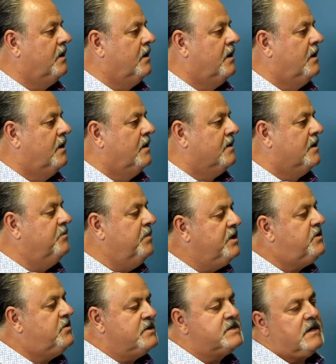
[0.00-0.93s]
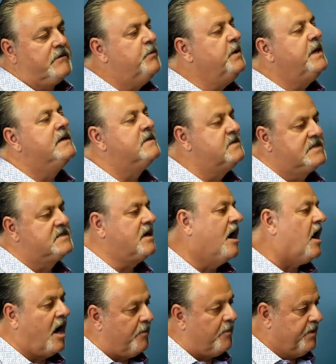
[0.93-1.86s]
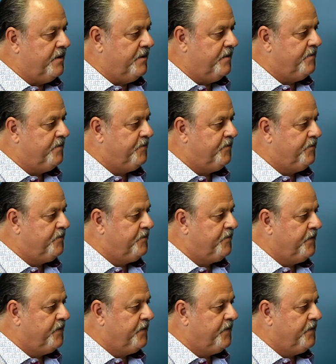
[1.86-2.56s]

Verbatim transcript: Yeah. The Me Too stuff we can stop. Mm-hmm.